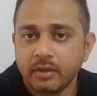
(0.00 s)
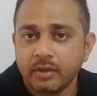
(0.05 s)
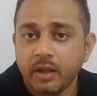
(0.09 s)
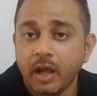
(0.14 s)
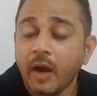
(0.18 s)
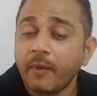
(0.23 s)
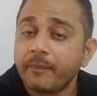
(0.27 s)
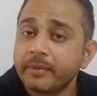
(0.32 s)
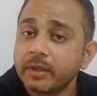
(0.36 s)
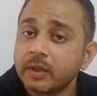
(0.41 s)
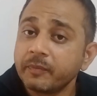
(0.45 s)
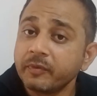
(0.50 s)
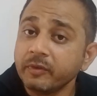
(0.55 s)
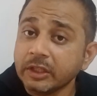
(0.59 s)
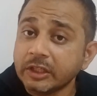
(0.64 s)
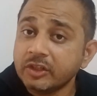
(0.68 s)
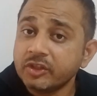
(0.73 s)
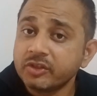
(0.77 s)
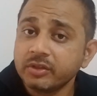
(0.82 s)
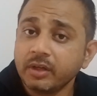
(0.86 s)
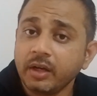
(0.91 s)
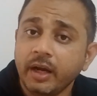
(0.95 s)
After
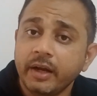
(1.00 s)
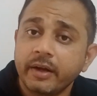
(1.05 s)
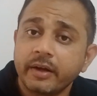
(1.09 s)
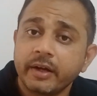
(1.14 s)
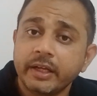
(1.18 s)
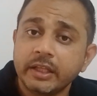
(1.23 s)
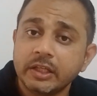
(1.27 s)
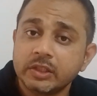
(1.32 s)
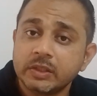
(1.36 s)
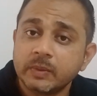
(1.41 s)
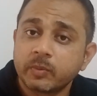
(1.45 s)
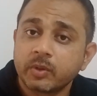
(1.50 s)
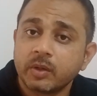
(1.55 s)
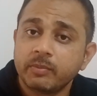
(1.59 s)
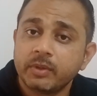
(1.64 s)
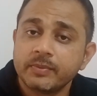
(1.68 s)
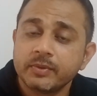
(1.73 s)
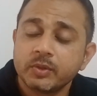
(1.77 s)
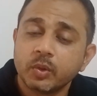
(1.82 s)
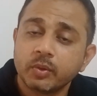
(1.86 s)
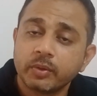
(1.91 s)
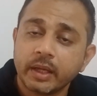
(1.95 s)
initial 100 easy
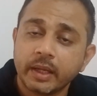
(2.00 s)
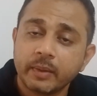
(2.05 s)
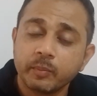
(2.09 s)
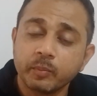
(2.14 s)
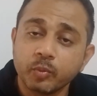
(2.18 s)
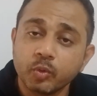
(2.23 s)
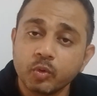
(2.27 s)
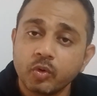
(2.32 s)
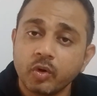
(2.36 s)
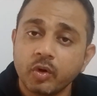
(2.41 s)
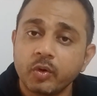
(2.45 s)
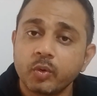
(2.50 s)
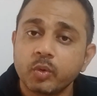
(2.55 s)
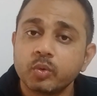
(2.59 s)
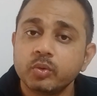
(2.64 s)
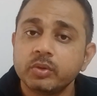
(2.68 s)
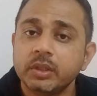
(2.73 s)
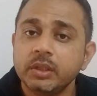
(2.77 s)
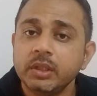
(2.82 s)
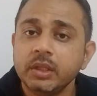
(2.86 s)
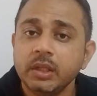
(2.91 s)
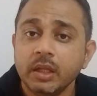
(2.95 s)
problems, you can move on to
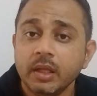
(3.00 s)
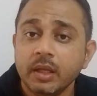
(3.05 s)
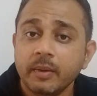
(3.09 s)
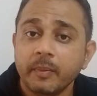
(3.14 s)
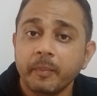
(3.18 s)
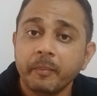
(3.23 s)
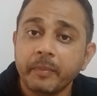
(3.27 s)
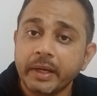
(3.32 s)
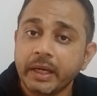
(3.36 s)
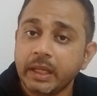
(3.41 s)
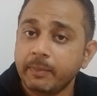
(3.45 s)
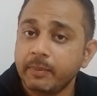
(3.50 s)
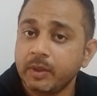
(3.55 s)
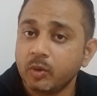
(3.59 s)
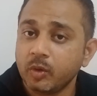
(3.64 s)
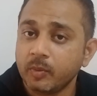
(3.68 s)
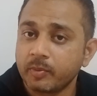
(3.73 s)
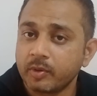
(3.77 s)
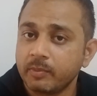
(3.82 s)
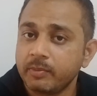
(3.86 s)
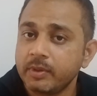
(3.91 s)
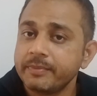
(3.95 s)
the medium level
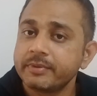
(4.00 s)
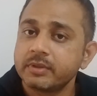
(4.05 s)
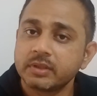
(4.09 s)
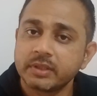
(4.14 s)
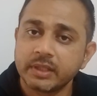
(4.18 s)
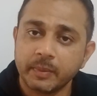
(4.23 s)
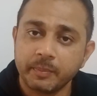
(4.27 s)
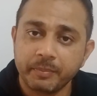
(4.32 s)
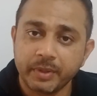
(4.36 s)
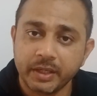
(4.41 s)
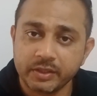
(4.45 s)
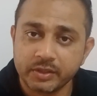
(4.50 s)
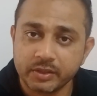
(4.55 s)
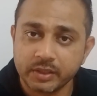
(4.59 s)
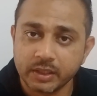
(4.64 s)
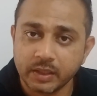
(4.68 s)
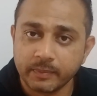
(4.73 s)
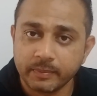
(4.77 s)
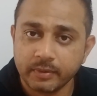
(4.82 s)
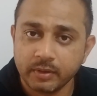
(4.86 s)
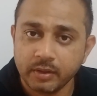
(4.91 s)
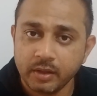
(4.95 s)
problems step by step.
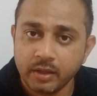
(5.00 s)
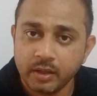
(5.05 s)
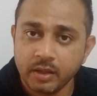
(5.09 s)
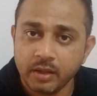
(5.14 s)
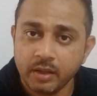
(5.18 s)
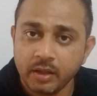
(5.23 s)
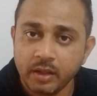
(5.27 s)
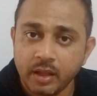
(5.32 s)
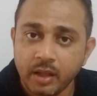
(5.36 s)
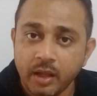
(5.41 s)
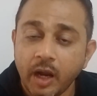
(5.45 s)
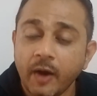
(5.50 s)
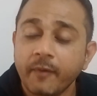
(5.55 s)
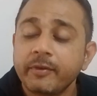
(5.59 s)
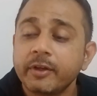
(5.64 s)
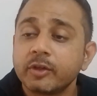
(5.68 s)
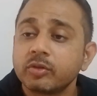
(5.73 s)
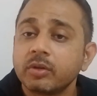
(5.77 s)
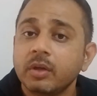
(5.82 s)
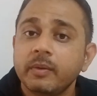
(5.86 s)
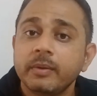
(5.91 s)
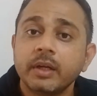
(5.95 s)
After
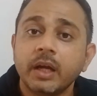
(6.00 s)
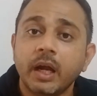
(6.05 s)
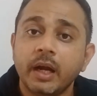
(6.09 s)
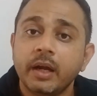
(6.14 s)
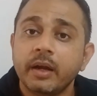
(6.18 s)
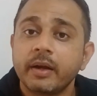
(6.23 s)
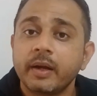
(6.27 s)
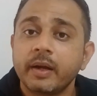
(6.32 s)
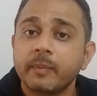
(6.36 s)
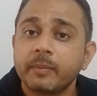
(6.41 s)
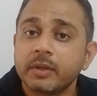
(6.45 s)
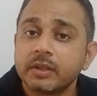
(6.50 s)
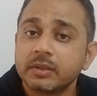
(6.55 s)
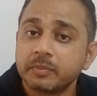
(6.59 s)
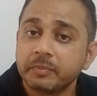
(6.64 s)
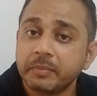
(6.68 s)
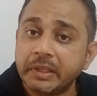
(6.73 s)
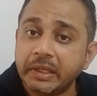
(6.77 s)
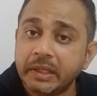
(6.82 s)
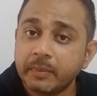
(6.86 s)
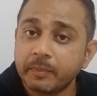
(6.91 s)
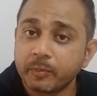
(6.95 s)
solving 100 plus
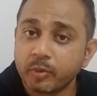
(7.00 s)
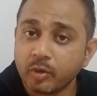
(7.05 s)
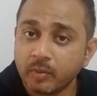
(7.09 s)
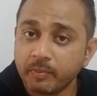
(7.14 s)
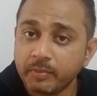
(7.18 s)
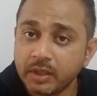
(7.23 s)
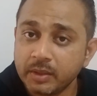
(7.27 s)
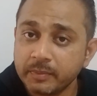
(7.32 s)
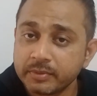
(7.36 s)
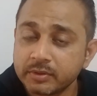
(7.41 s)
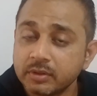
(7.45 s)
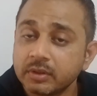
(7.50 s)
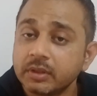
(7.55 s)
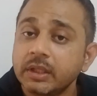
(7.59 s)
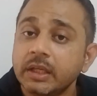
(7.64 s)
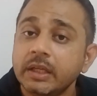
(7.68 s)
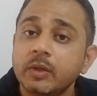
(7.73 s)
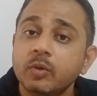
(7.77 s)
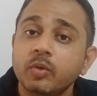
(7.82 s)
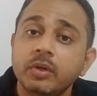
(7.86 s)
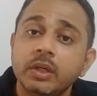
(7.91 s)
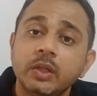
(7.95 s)
medium problems,
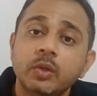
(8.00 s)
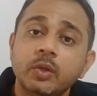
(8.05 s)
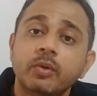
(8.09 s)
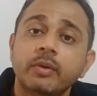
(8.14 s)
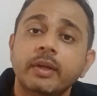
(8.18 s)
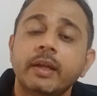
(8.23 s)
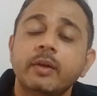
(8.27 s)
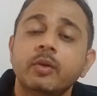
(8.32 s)
then only you can